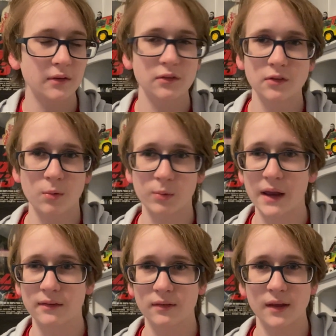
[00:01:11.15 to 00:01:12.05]
It still
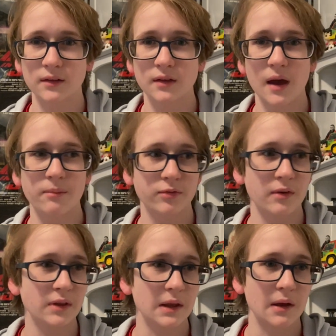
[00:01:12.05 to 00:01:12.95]
ranks like top
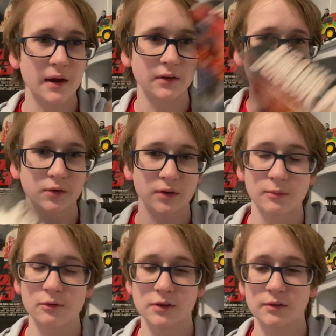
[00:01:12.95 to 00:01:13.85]
50 highest grossing
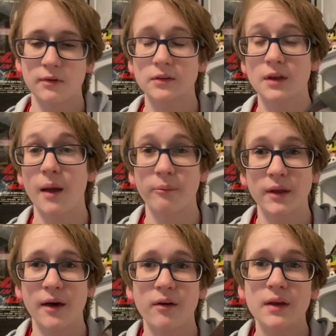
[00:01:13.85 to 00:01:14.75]
movies of all time now